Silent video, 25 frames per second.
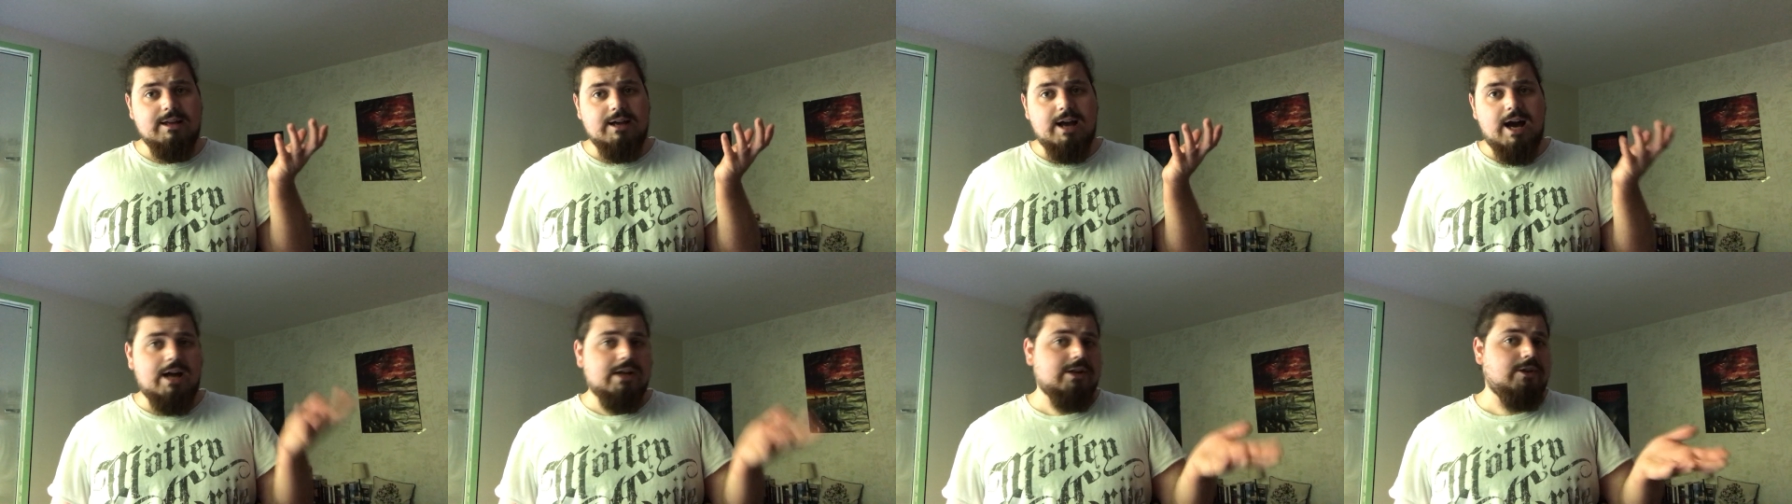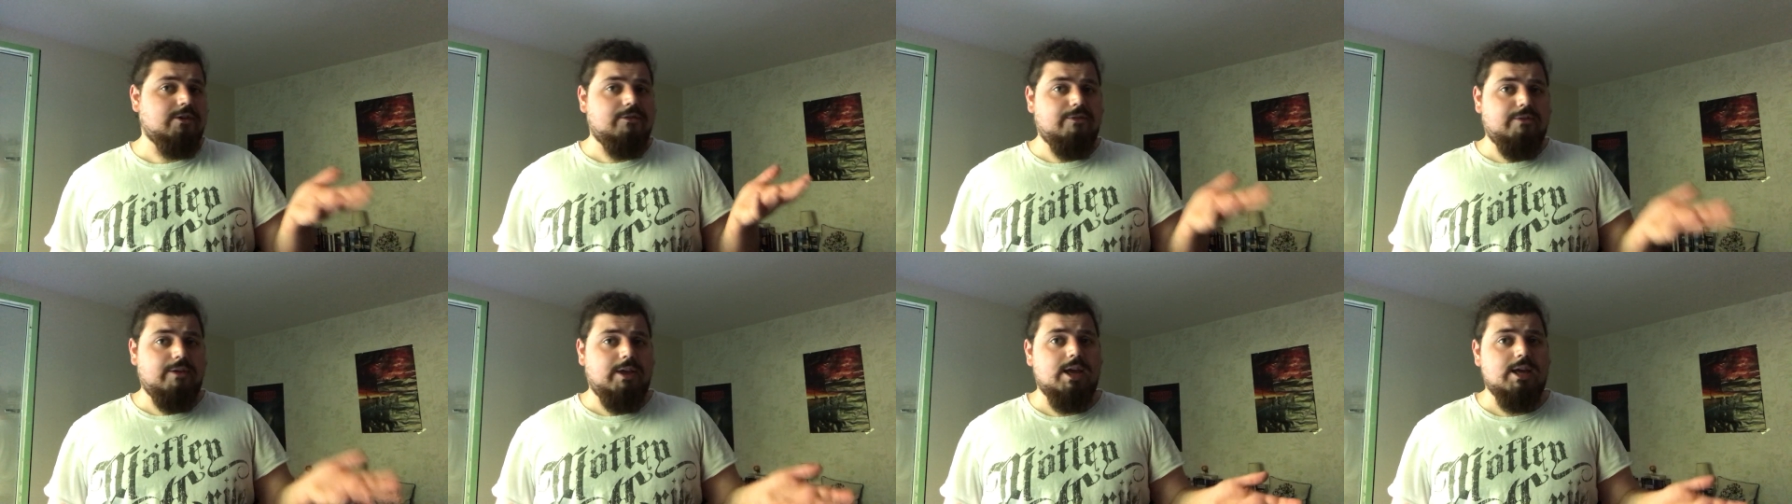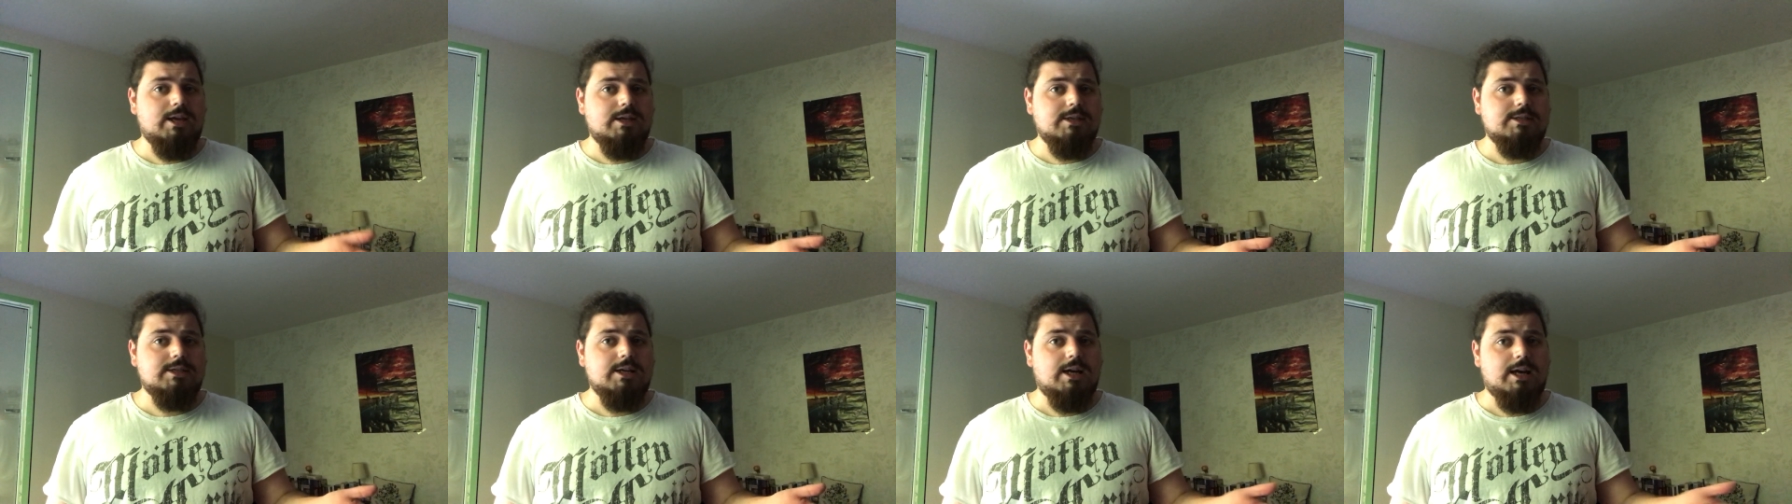other
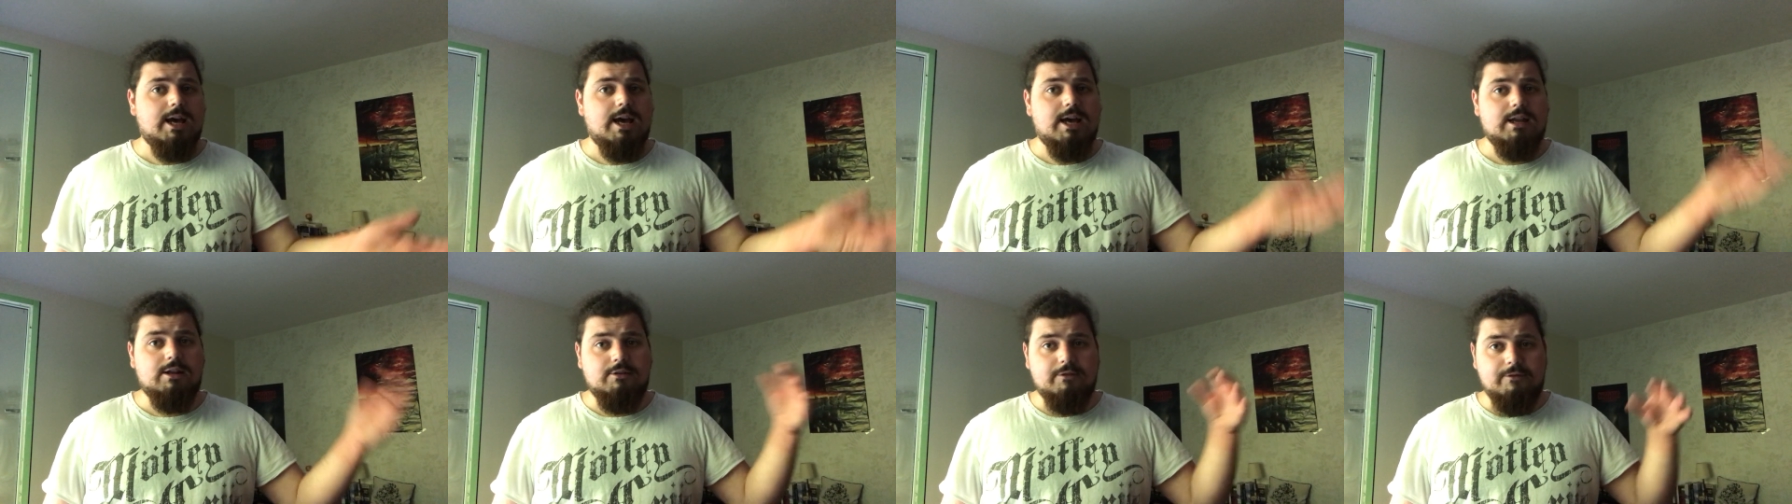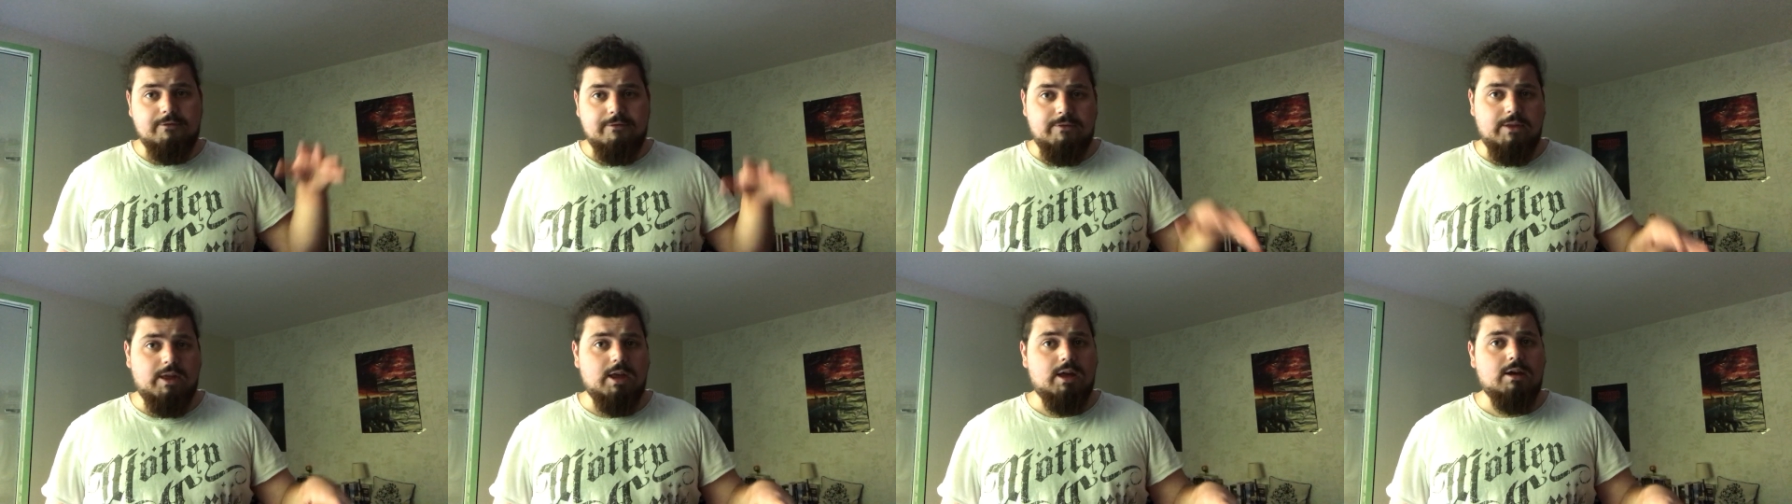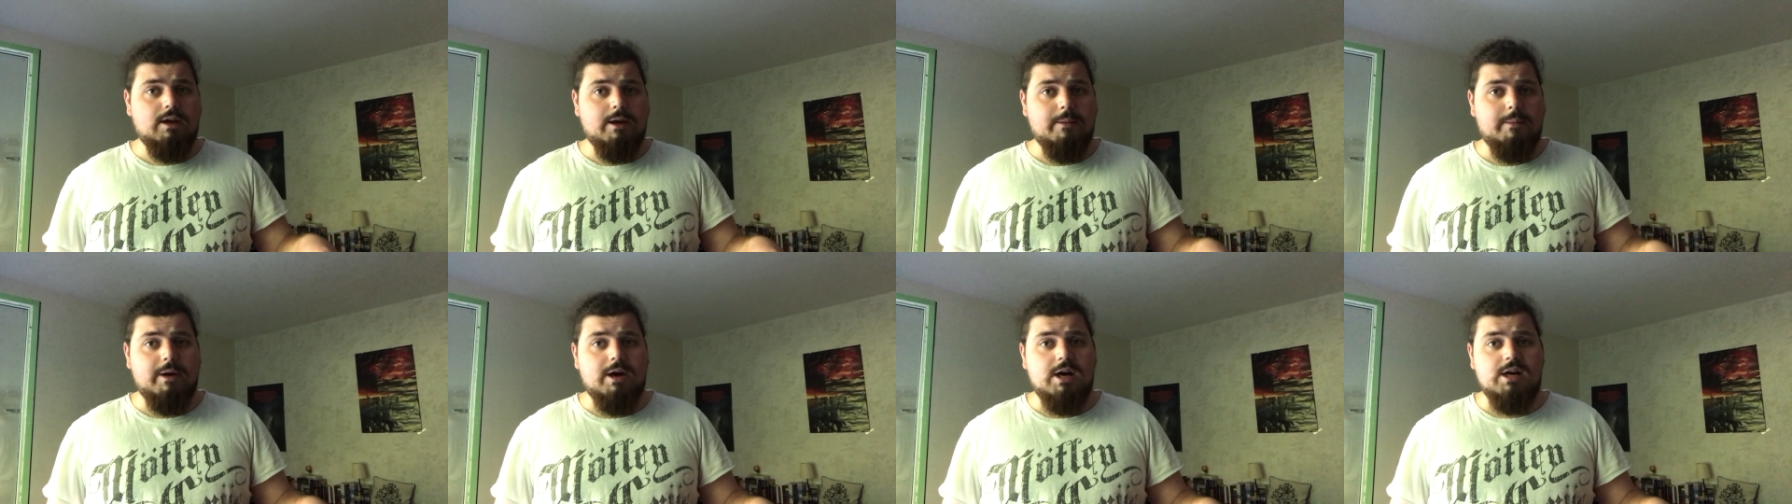things I had to
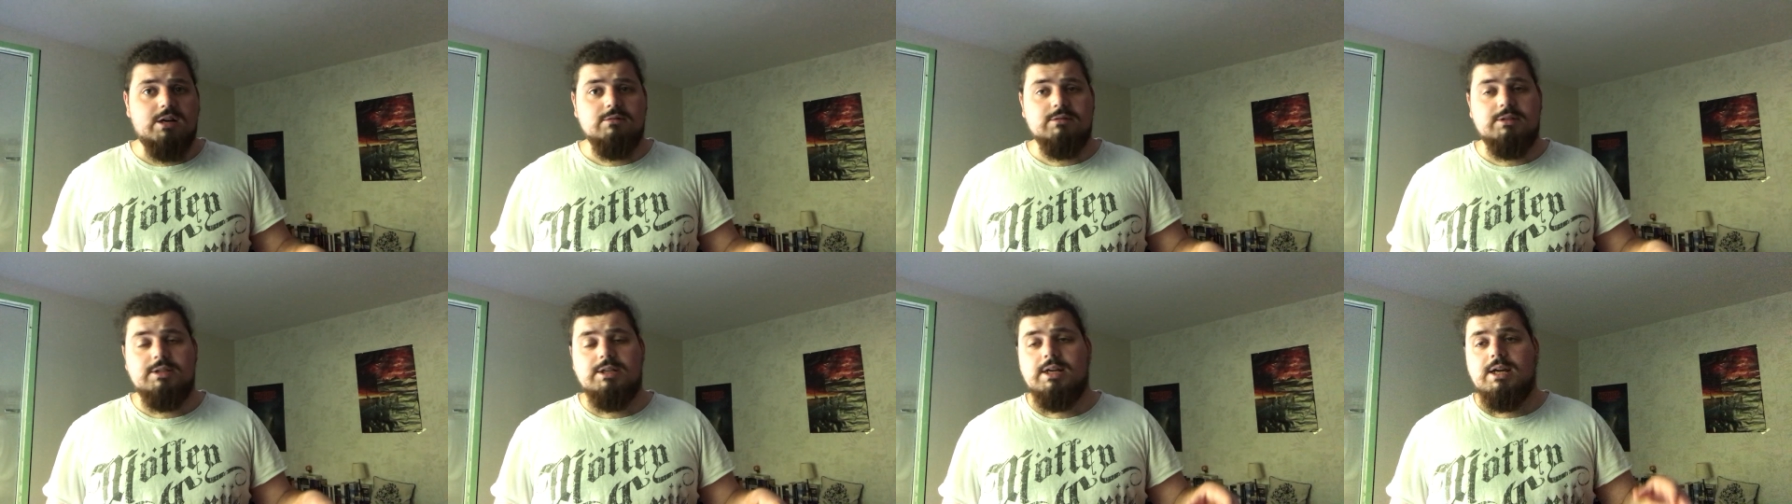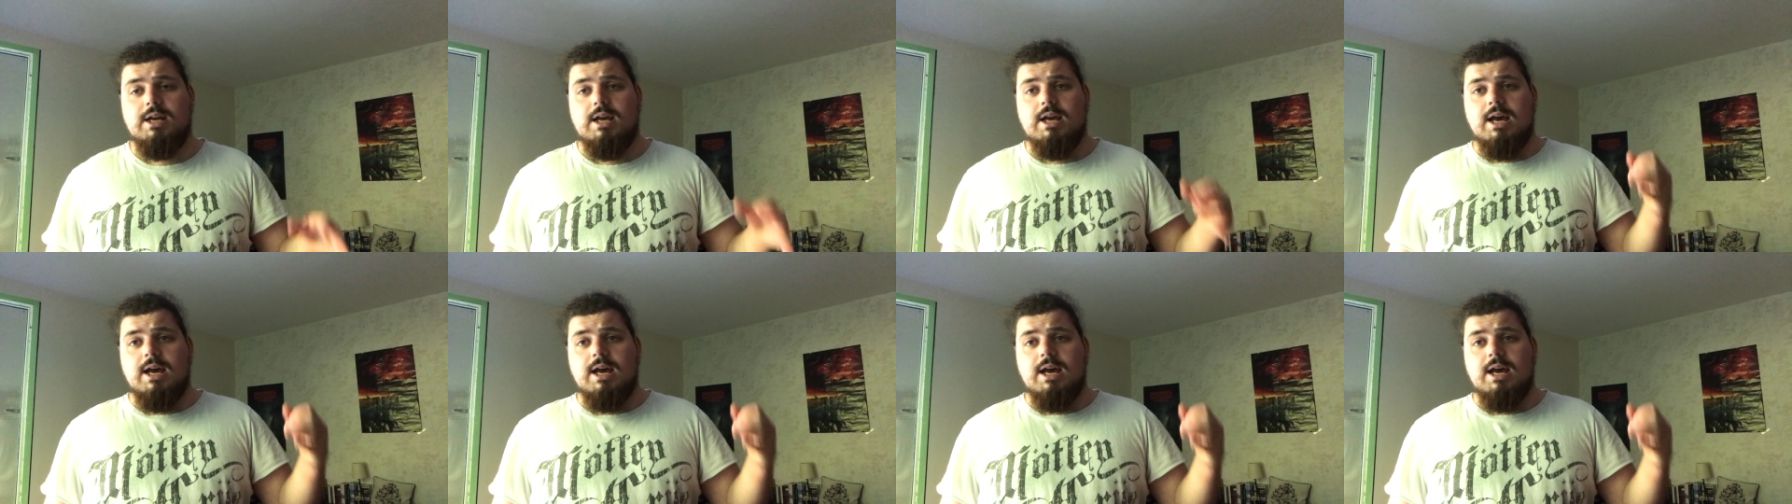think about.